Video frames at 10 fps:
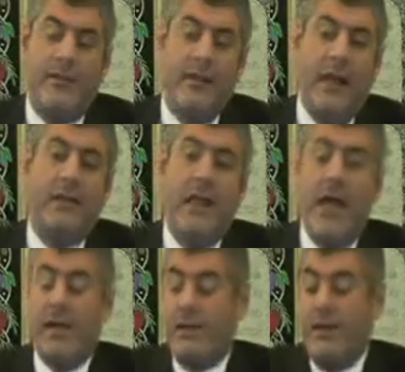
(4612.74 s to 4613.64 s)
It's not
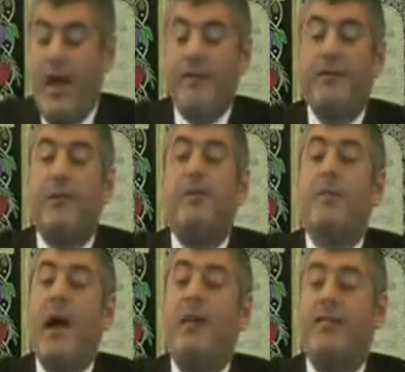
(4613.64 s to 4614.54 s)
like you have to give
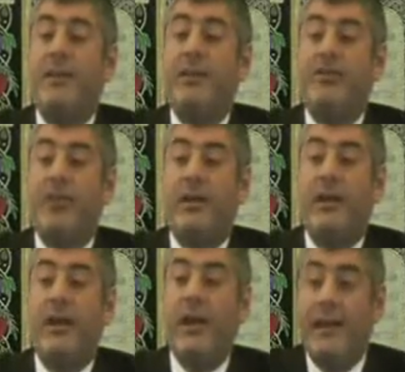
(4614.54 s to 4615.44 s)
machatzit
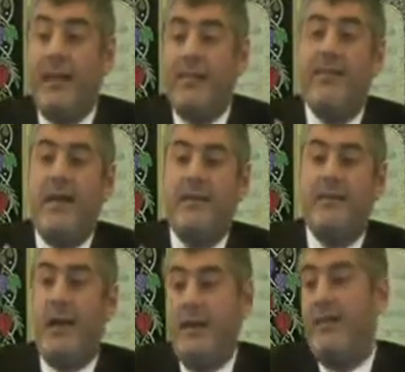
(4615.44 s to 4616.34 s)
shekel and that's
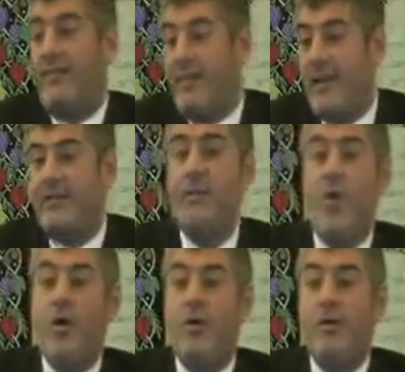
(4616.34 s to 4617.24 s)
it, not a cent
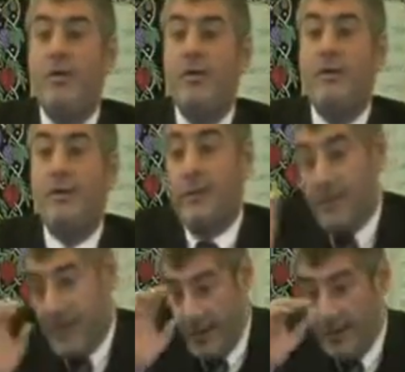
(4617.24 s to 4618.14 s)
more.
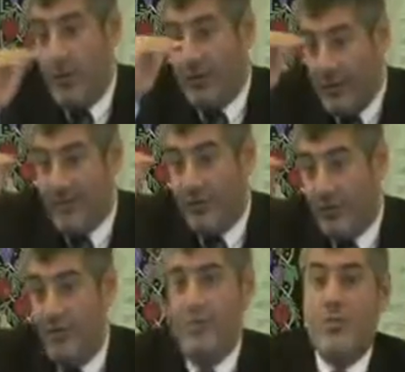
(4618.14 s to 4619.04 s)
Then you know, that's the
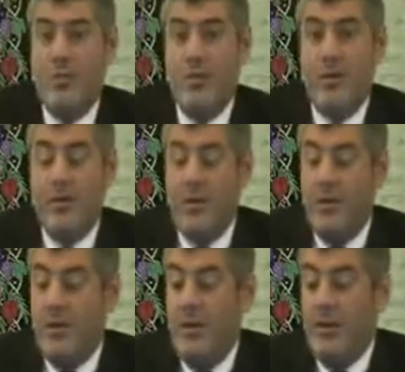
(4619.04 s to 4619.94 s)
shiur.
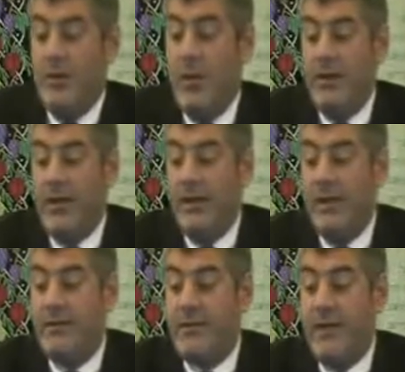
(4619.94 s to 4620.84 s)
You want to
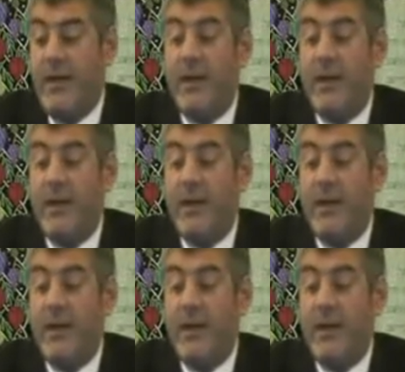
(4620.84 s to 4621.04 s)
eat